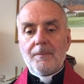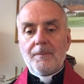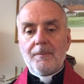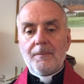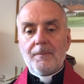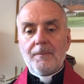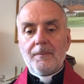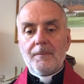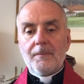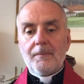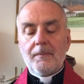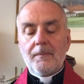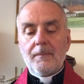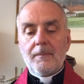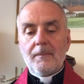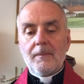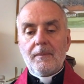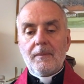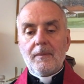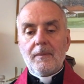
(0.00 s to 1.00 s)

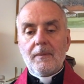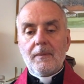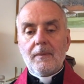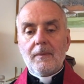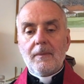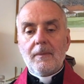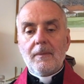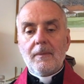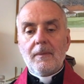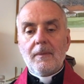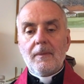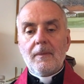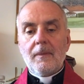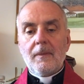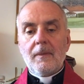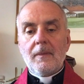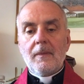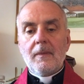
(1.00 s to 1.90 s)
(no one is talking)